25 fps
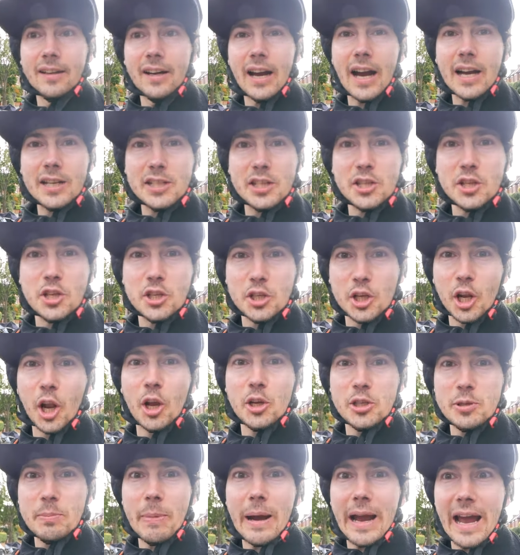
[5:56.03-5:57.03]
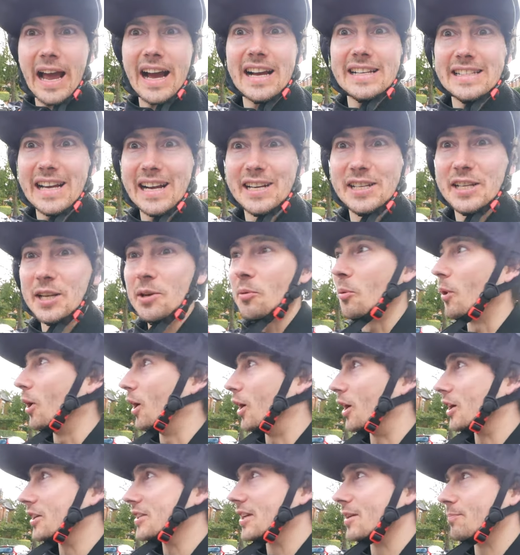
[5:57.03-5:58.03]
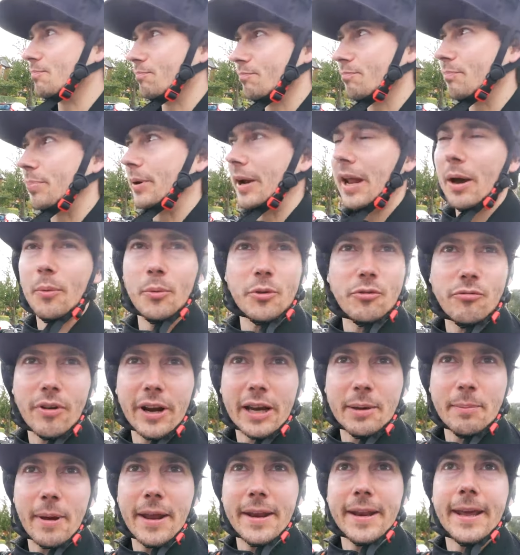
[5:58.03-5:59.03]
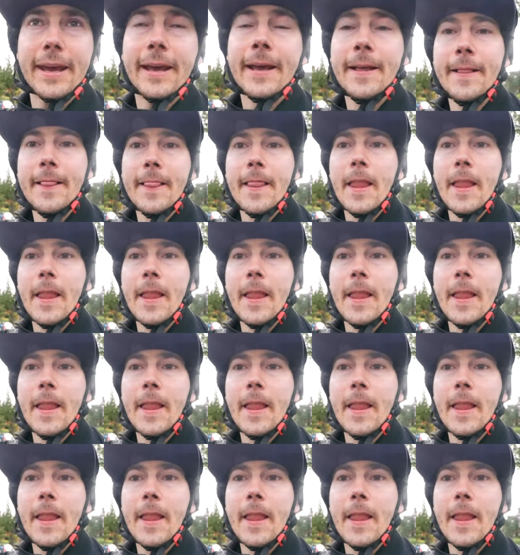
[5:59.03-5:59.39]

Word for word: Actually, just closing my eyes actually worked, but I wouldn't recommend it.